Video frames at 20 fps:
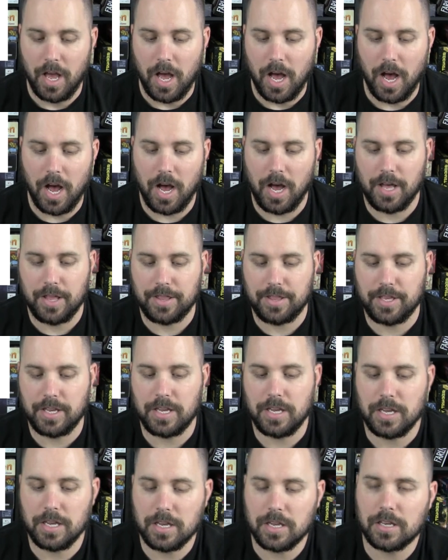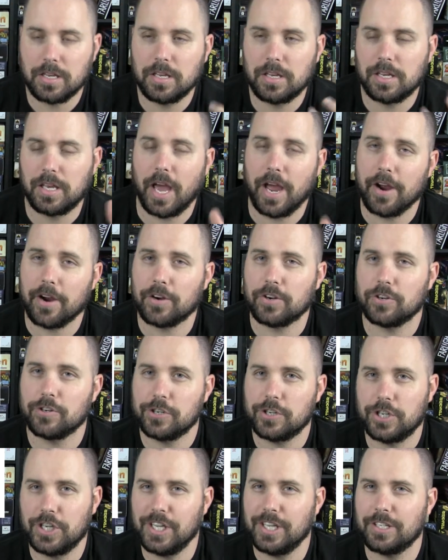The character
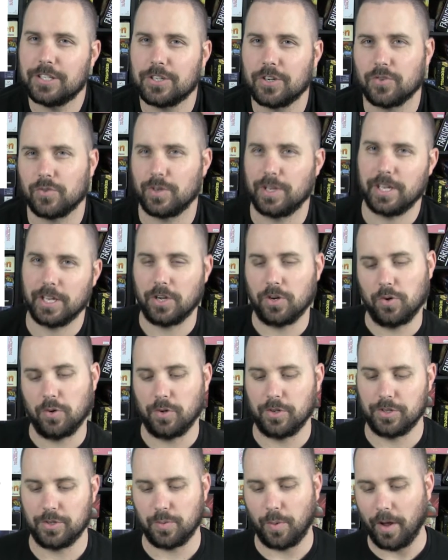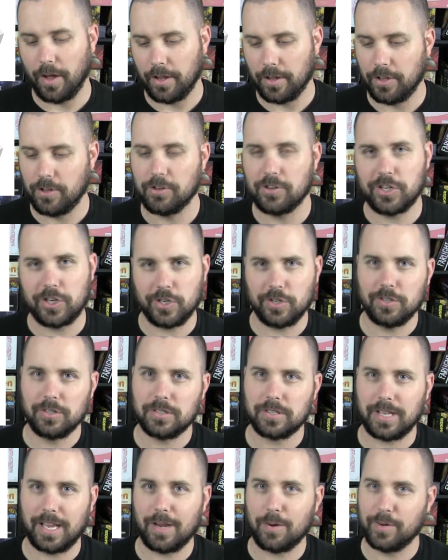sheets are really cool as well. You
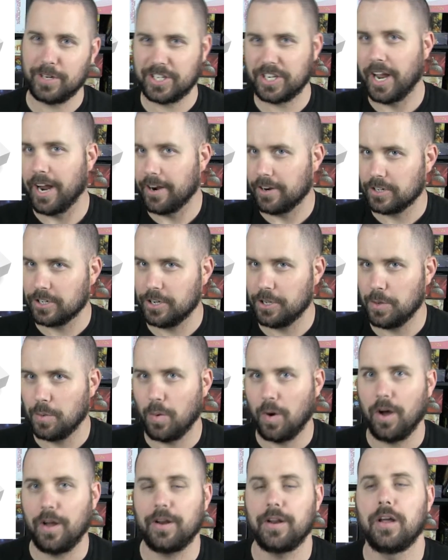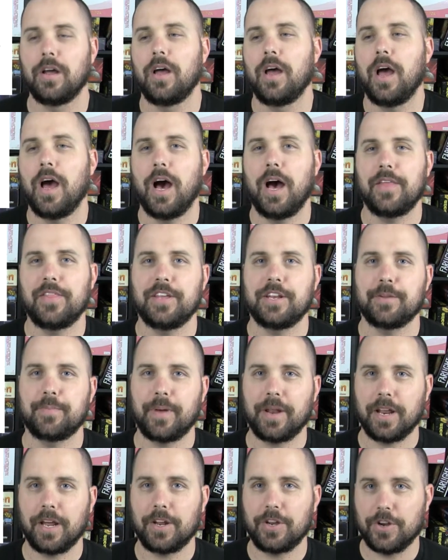choose like which character you want, and then
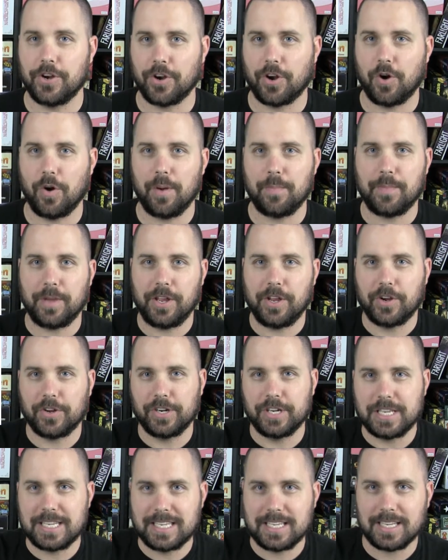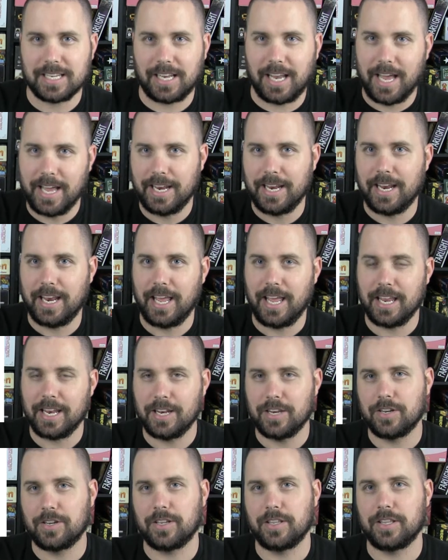depending on your equipment, you're going to slide it
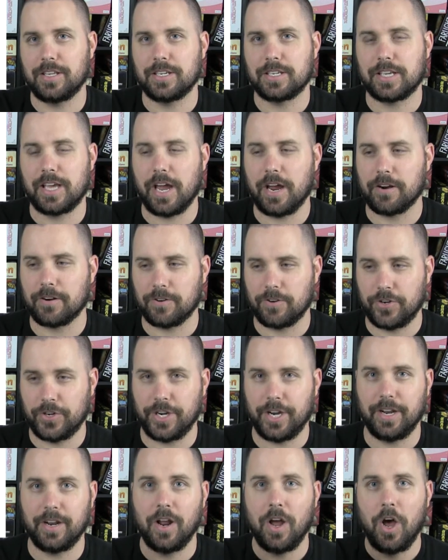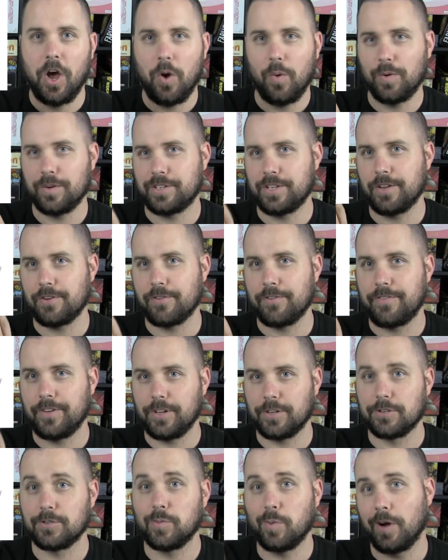into this character sheet, which then
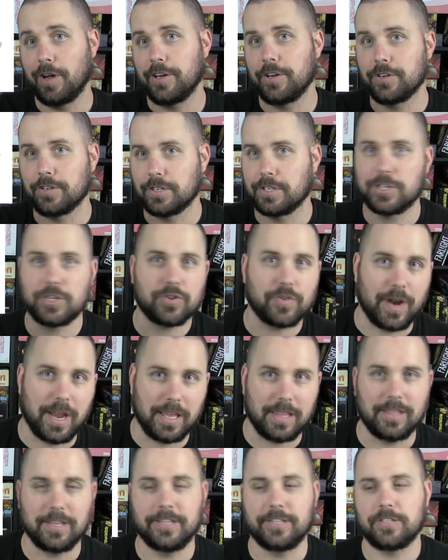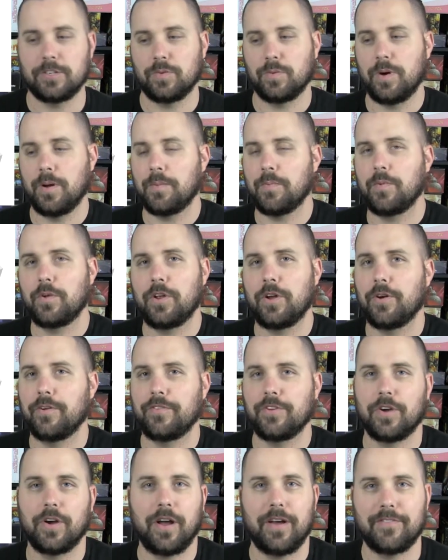reveals what your strength is, or what,
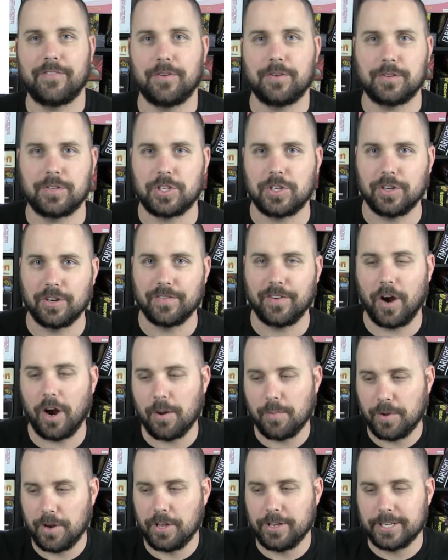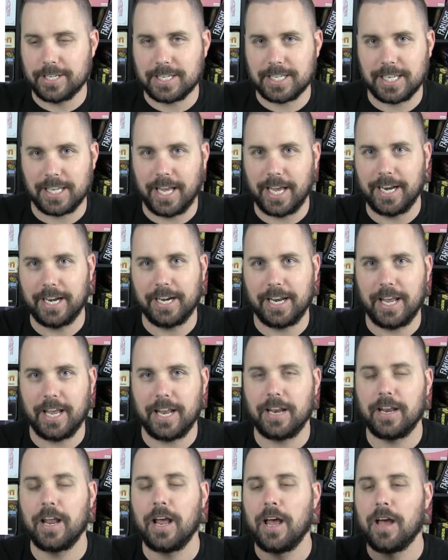if you have a suit of armor, you slide it
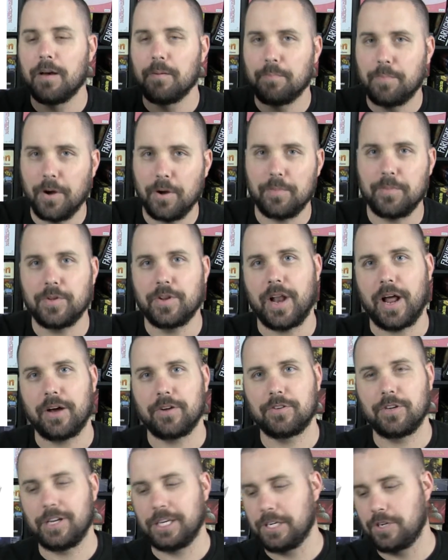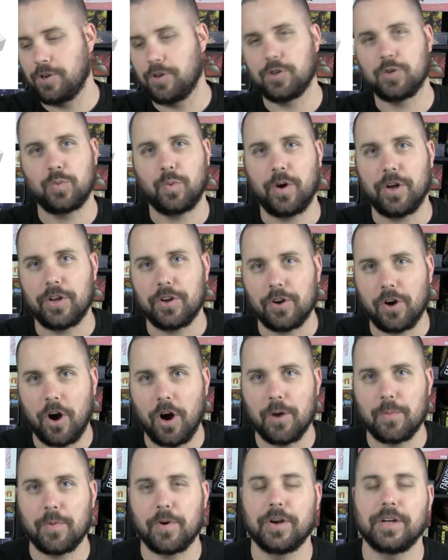in, boom, it shows what your
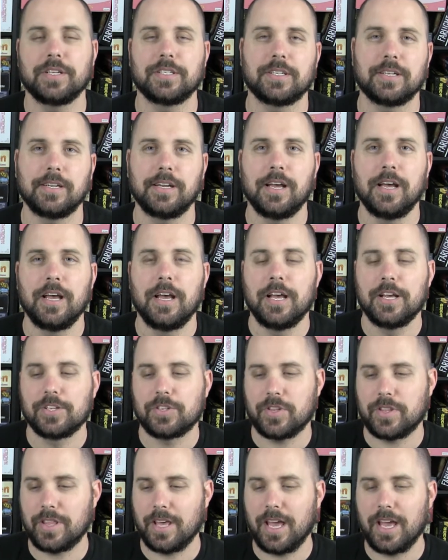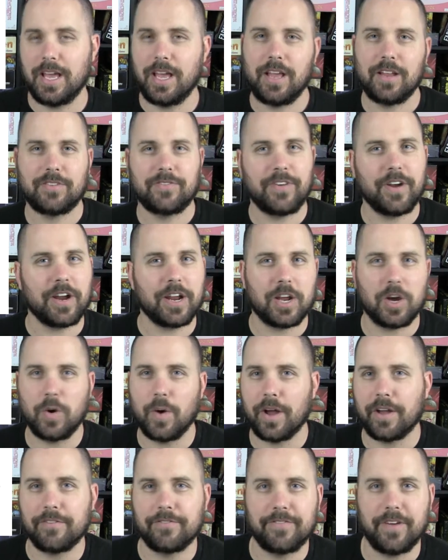armor is. And so it's very
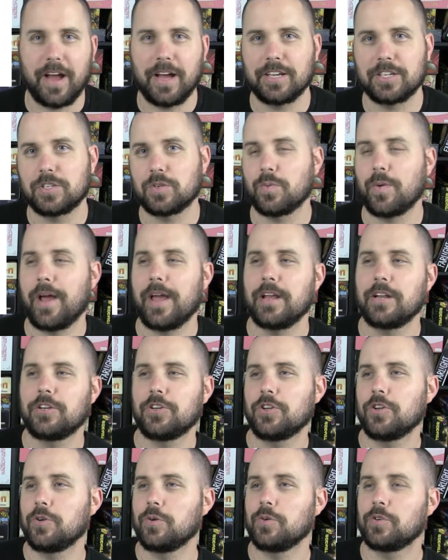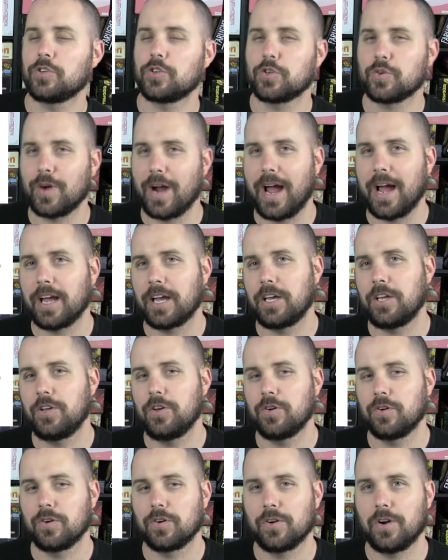quick, fast way to track
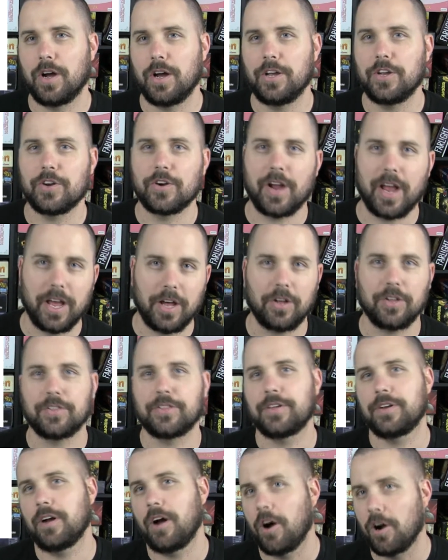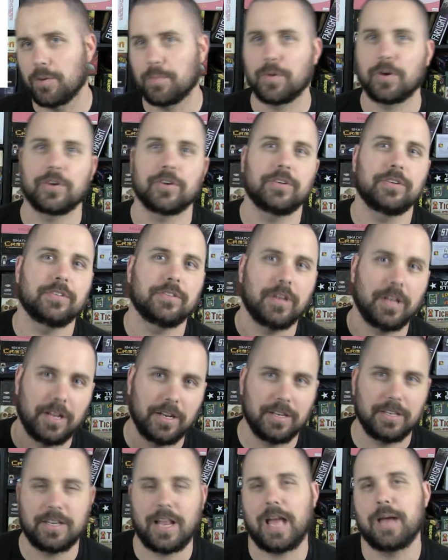your health and armor
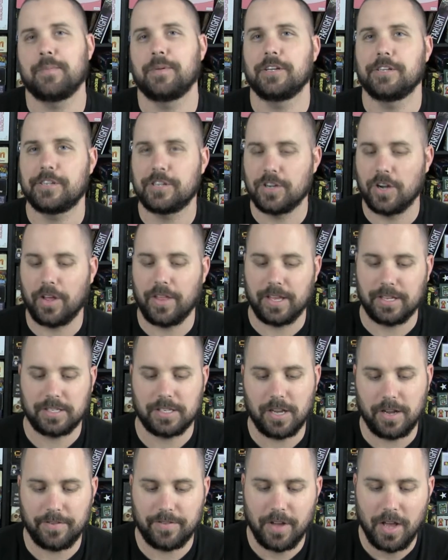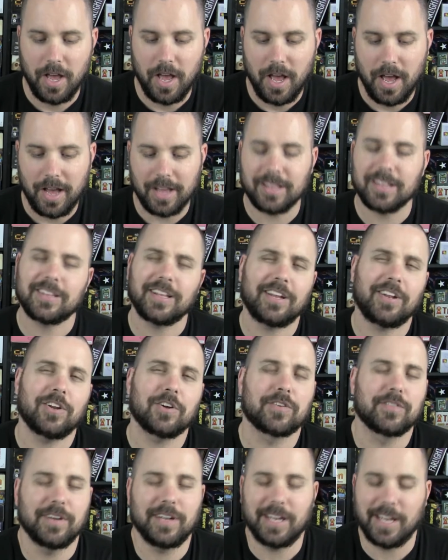and damage and all that stuff. I thought that
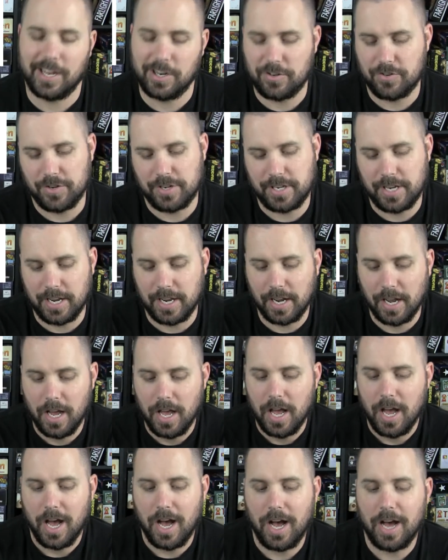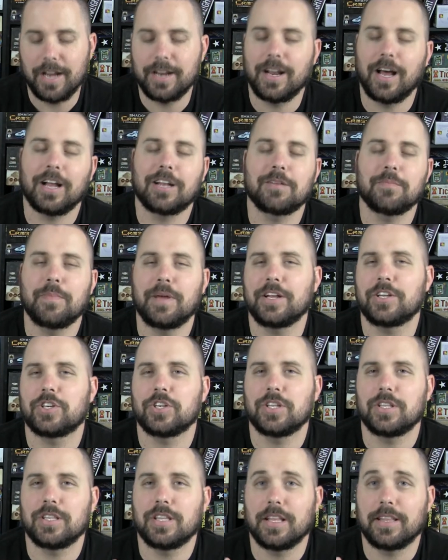looked really interesting. Not to
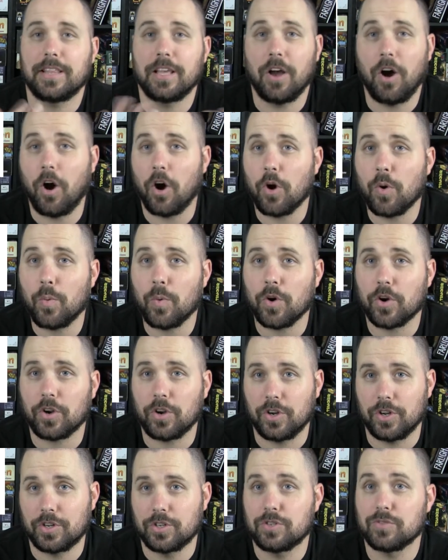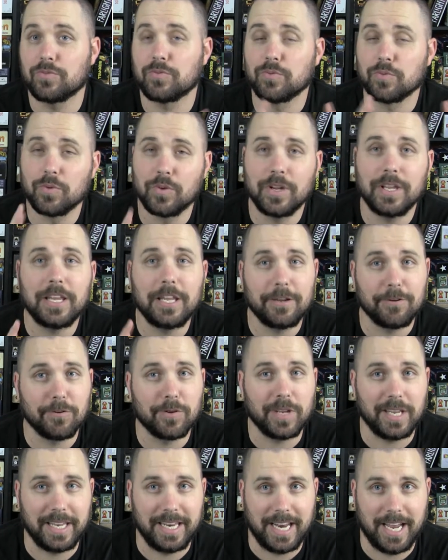mention that the artwork looks really,
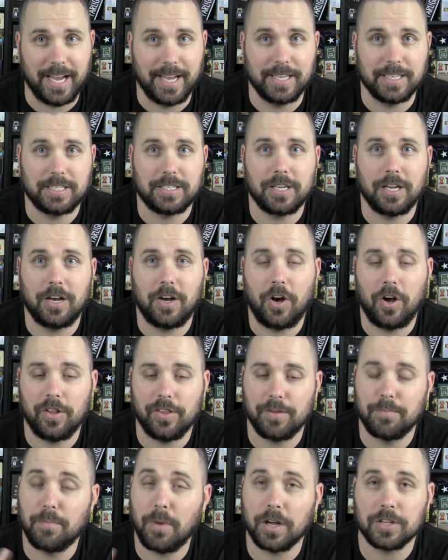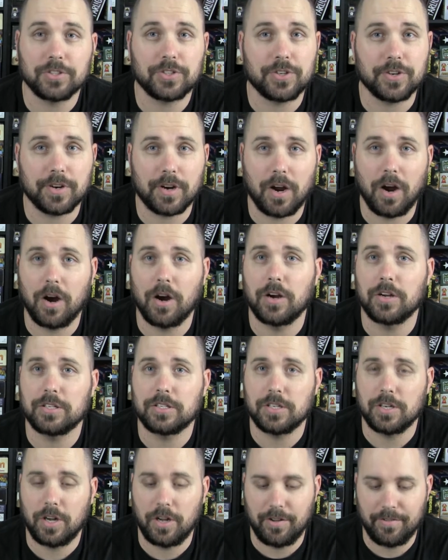really nice. All the monster
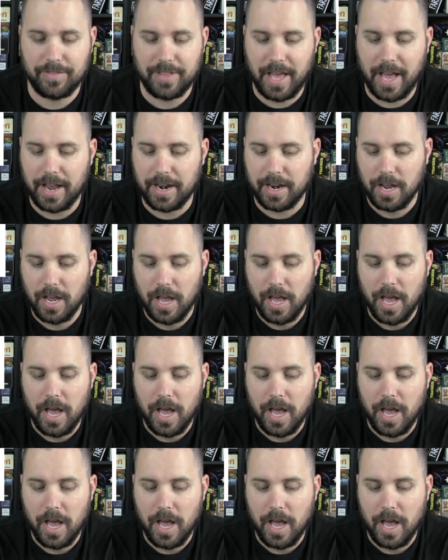cards and all of that.